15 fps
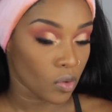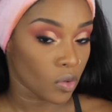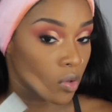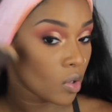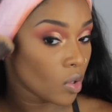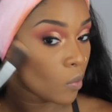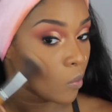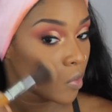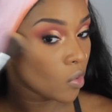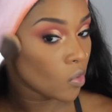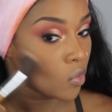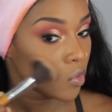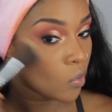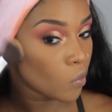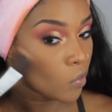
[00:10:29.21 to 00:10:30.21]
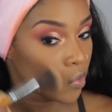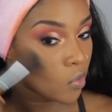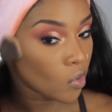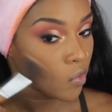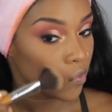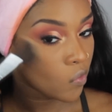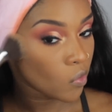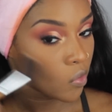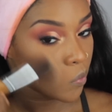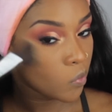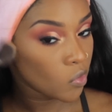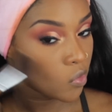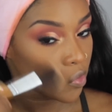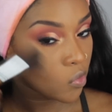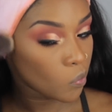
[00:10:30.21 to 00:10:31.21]
I think I'm getting something out of it. Let
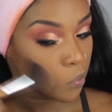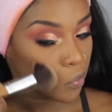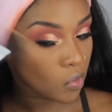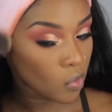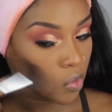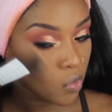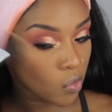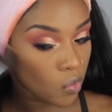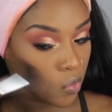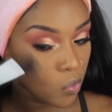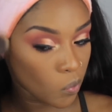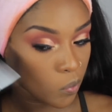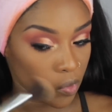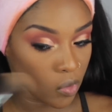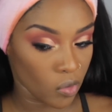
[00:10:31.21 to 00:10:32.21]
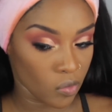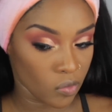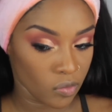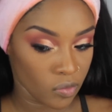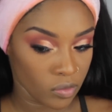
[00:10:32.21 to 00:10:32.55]
me just blend a little bit.